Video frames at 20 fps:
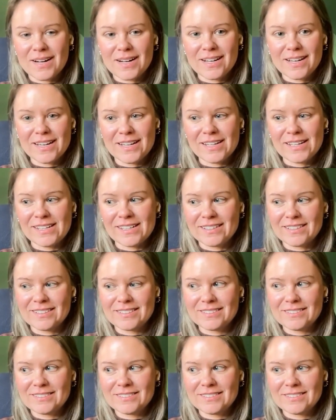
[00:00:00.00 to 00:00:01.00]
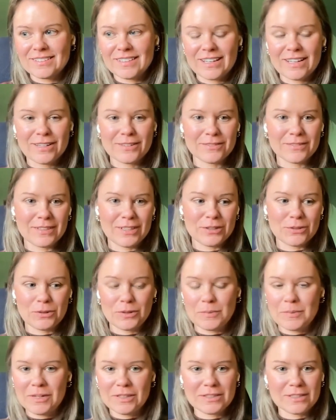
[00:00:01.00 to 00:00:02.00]
I have
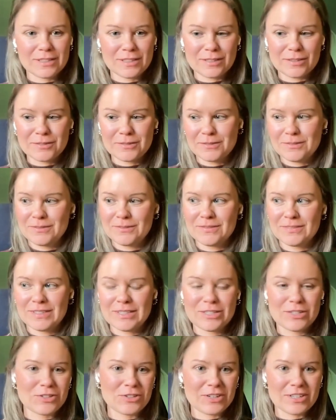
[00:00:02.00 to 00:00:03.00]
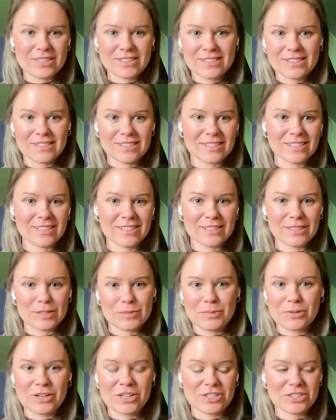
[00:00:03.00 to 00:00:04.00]
equal amounts of interest and
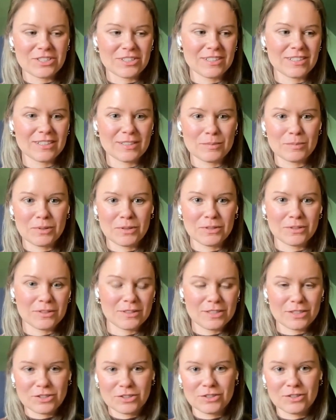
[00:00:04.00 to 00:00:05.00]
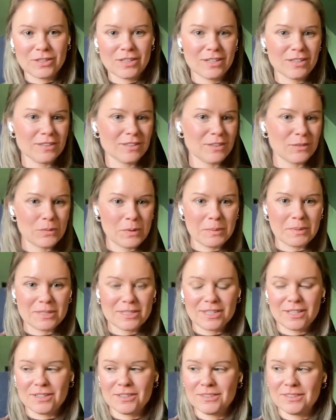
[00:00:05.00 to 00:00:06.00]
inspiration in both digital health and
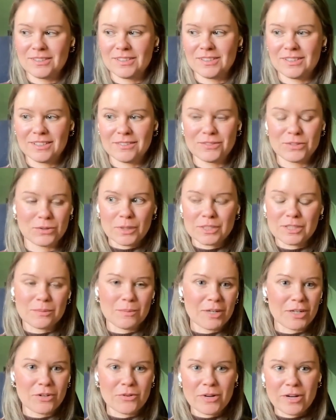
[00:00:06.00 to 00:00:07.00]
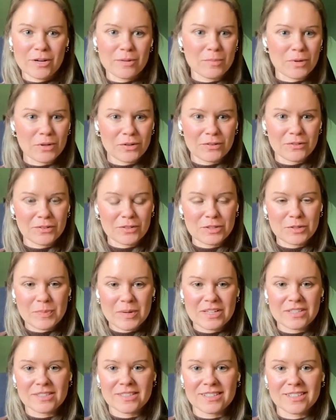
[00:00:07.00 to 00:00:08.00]
women's health, and I've worked in my career in both of those
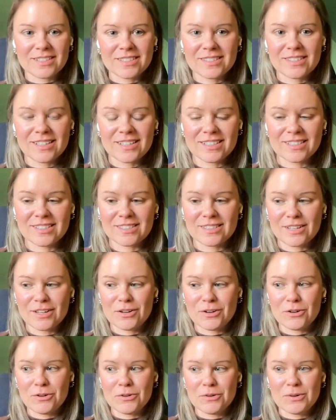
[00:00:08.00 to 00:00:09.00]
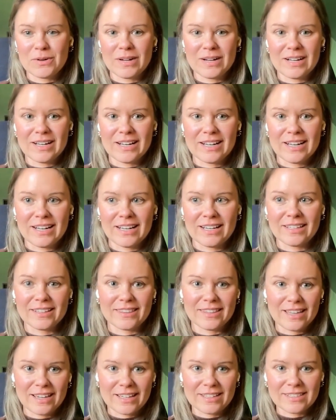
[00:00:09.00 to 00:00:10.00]
spaces. And so at
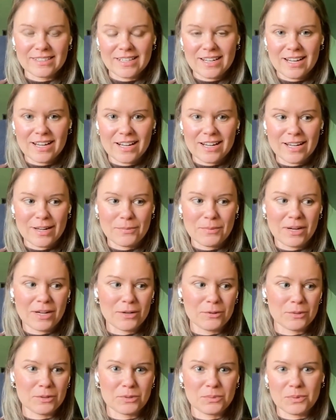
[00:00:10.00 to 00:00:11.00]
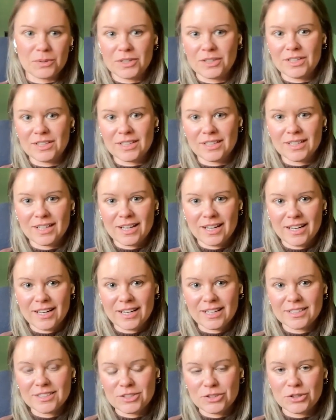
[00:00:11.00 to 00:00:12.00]
that time, I was working
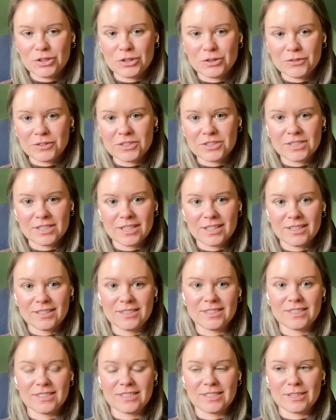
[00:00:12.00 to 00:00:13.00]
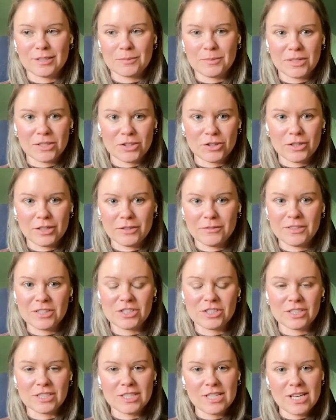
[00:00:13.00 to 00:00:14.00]
at Duke University Health System and our
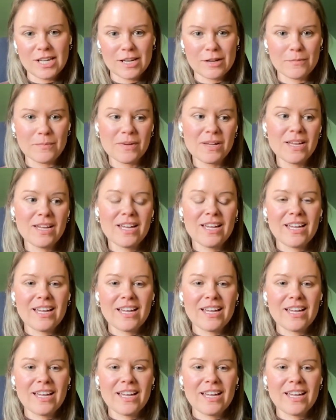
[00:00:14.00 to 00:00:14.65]
innovation team,